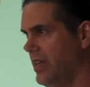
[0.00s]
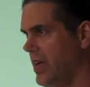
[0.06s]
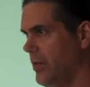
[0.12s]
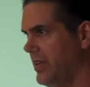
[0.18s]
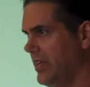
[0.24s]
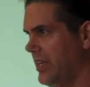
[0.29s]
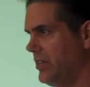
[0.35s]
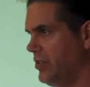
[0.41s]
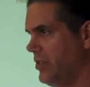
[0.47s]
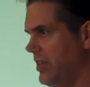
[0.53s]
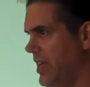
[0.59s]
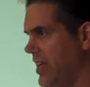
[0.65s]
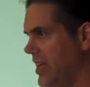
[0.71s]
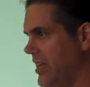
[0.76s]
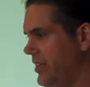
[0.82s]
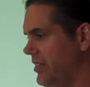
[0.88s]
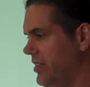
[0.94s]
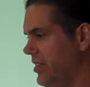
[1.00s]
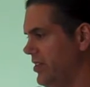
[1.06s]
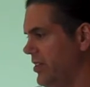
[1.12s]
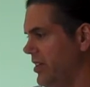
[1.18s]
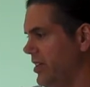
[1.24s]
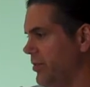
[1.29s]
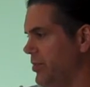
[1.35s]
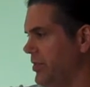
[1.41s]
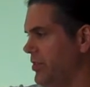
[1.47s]
And when you get to an
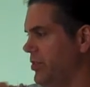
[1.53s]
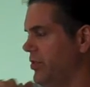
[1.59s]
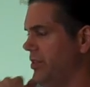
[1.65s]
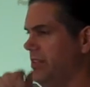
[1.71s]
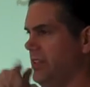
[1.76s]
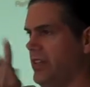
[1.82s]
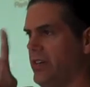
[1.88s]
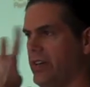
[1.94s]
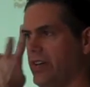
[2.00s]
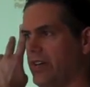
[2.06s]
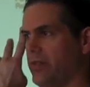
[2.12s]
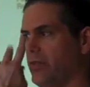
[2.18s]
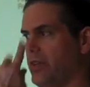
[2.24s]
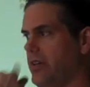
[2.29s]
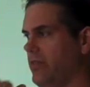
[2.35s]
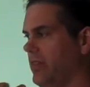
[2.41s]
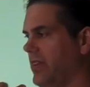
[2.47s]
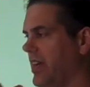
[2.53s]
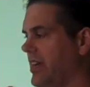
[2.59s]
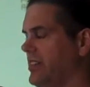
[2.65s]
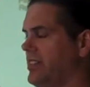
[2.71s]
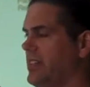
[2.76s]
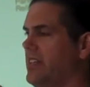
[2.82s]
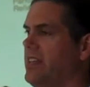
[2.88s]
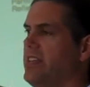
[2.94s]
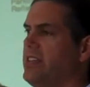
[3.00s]
anterior pituitary
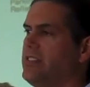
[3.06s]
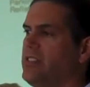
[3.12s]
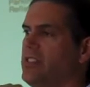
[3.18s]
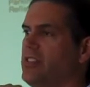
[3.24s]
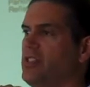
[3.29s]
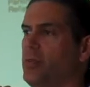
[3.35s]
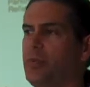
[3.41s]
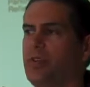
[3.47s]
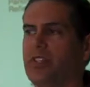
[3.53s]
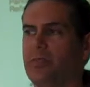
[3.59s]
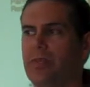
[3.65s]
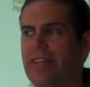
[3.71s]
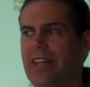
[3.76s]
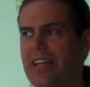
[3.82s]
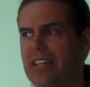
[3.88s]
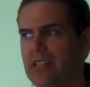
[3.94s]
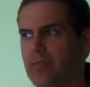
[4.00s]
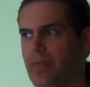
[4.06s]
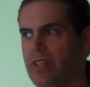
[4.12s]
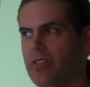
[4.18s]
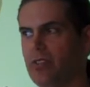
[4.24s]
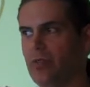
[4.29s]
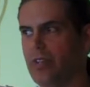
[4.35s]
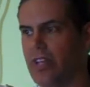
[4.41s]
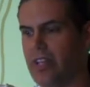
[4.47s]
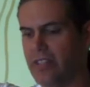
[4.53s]
reflex and it's the supraspinatus
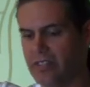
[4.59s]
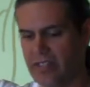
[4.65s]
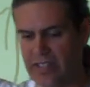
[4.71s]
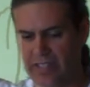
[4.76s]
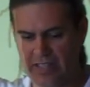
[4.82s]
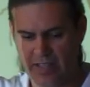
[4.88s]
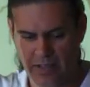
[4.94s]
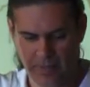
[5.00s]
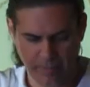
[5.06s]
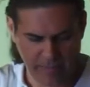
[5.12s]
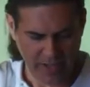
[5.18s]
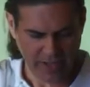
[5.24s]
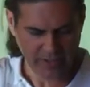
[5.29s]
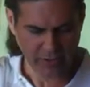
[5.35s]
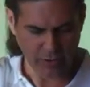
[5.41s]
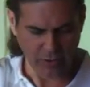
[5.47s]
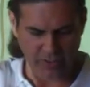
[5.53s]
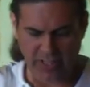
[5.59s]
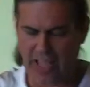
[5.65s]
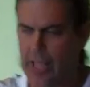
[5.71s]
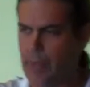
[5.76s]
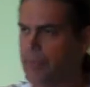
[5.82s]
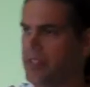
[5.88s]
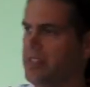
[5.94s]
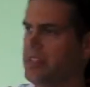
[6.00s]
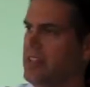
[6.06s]
muscle, it's the muscle on the
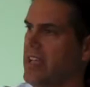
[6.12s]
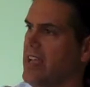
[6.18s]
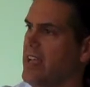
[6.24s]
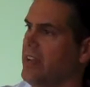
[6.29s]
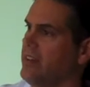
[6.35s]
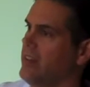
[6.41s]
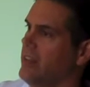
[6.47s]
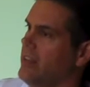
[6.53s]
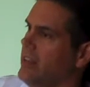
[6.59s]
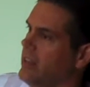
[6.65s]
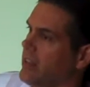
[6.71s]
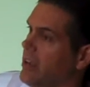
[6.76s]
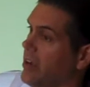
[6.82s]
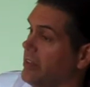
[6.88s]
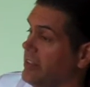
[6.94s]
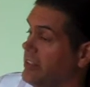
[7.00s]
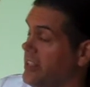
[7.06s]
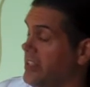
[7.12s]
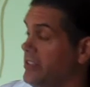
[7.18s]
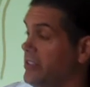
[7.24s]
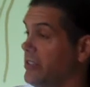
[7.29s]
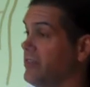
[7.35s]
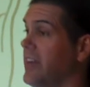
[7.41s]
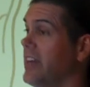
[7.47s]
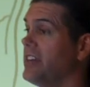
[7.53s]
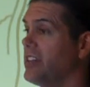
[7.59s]
opposite side called the
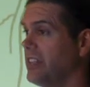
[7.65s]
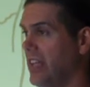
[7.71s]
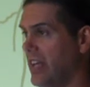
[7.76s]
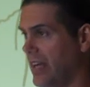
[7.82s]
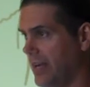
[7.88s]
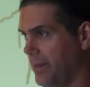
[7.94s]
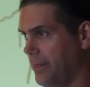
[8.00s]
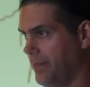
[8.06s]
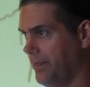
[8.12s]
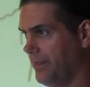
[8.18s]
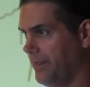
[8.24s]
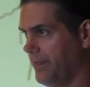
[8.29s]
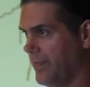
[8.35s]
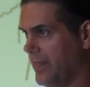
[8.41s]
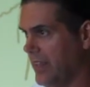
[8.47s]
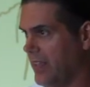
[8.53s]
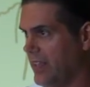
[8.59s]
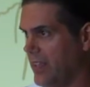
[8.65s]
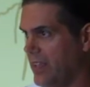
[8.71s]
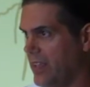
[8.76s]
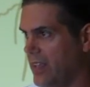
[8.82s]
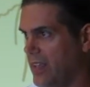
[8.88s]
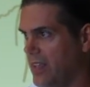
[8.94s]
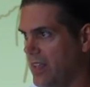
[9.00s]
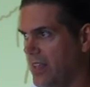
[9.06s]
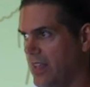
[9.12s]
tensor fasciae latae.